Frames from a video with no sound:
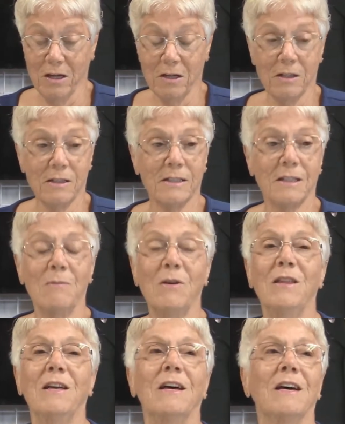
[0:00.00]
Some
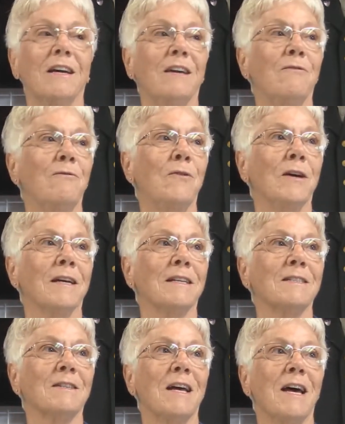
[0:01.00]
of the
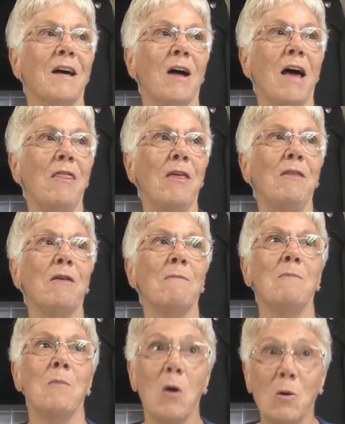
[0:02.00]
events, I think the
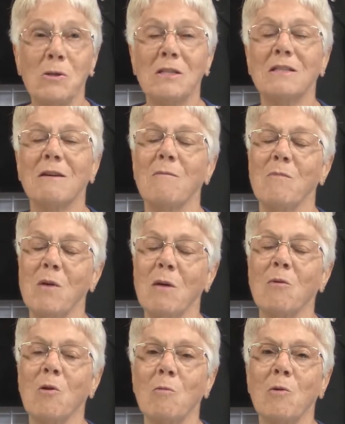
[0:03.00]
most
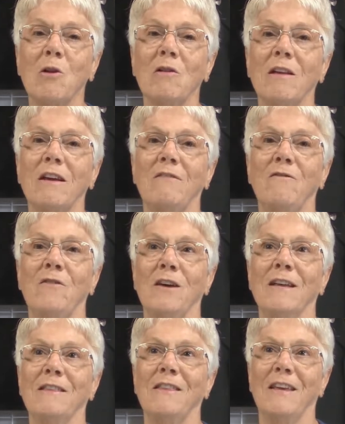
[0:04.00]
memorable
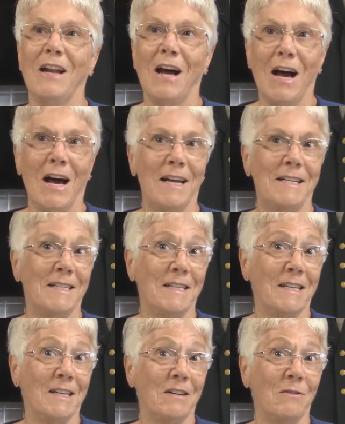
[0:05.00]
event that I
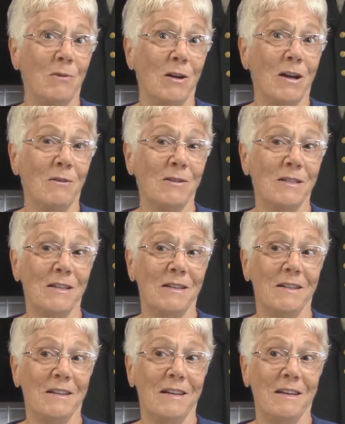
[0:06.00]
did when I was
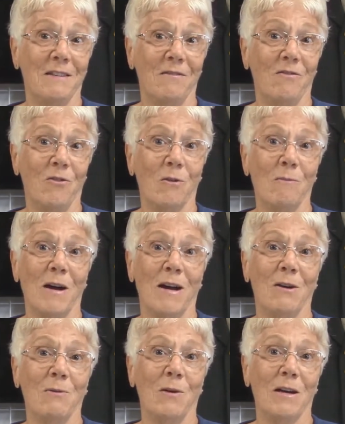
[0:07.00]
at Fort
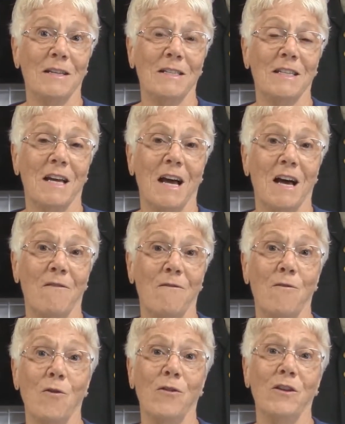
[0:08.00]
Myer was
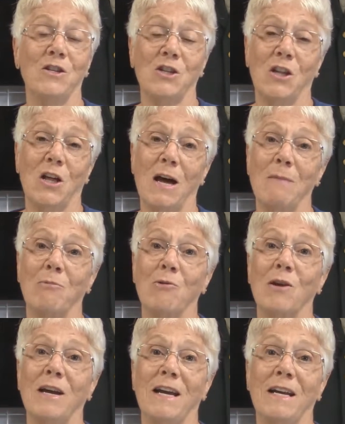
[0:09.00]
4th of July
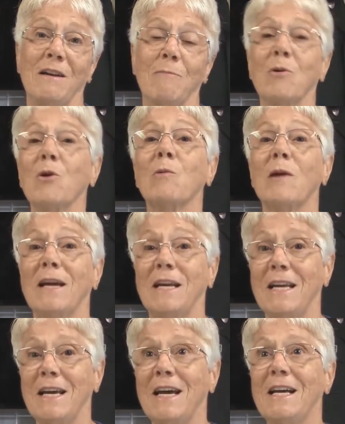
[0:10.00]

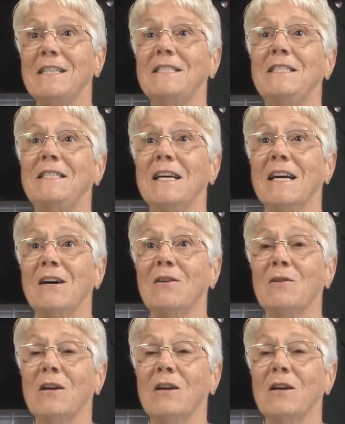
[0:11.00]
parade down,